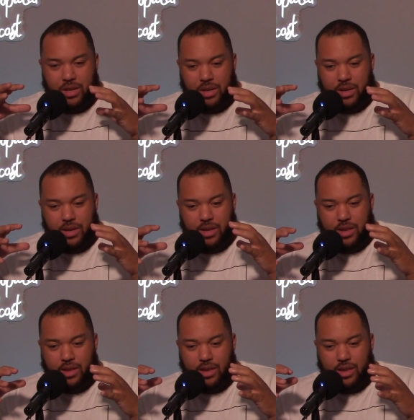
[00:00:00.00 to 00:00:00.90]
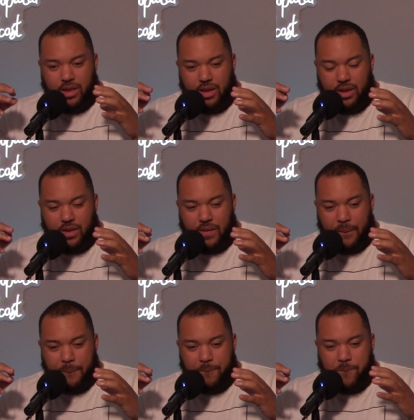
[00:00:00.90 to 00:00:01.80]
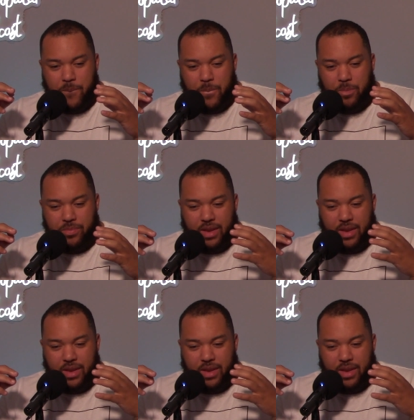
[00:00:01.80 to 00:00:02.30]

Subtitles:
Nobody speaks.